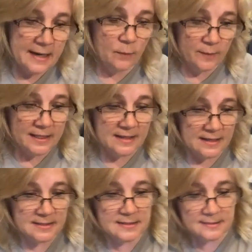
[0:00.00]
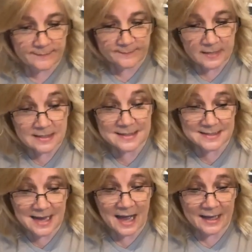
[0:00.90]
Now with this,
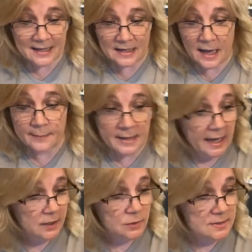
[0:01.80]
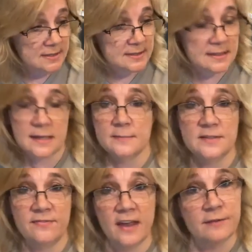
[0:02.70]
to tie it, I'm not using
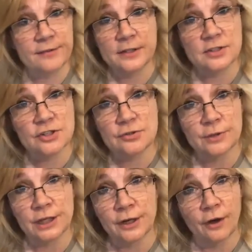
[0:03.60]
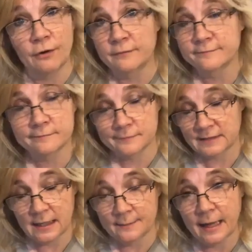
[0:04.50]
Sam's favorite jute, you know.
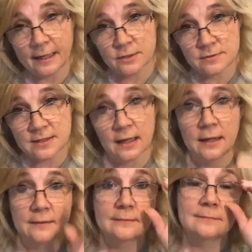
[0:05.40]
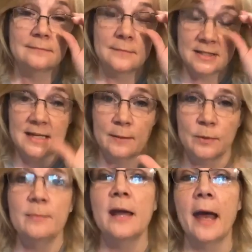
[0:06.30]
I'm not using it.
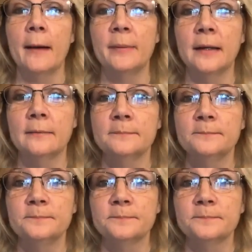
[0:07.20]
Sam would be happy.